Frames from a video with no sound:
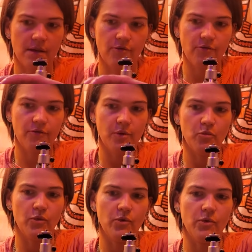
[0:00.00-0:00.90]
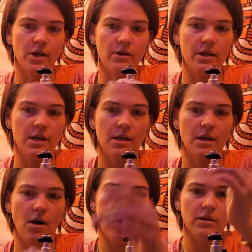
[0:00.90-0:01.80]
of February
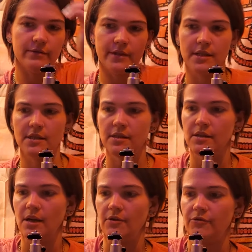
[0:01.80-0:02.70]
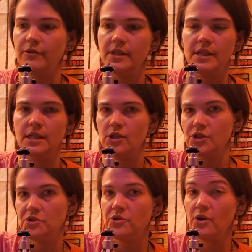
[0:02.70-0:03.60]
all of this stuff is going to
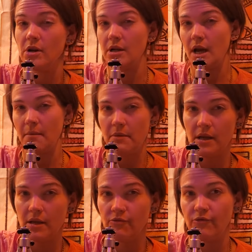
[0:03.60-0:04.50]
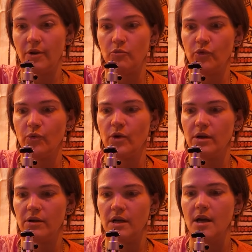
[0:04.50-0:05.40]
start happening in
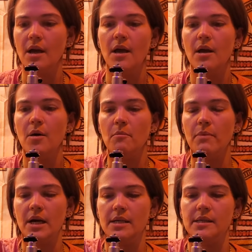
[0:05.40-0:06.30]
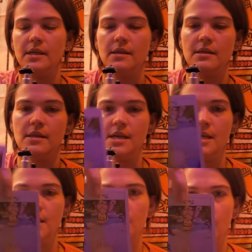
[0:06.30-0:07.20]
February, but
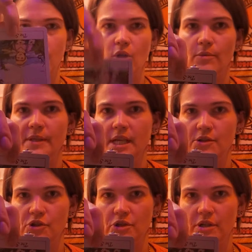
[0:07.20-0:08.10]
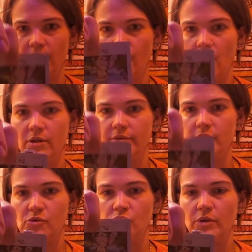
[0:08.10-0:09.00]
the culmination of all of
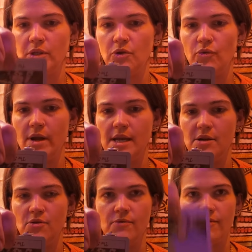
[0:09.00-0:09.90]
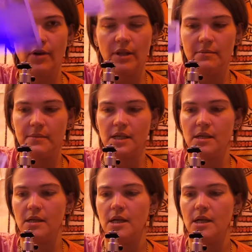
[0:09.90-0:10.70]
this really great new development